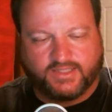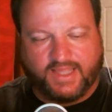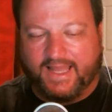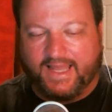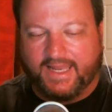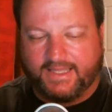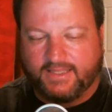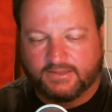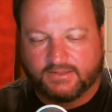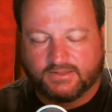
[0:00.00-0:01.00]
Alec.
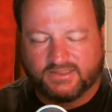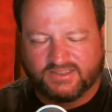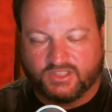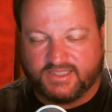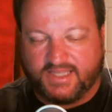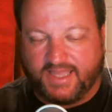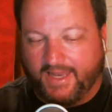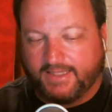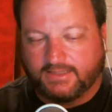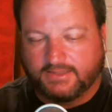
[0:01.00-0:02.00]
Just Alec.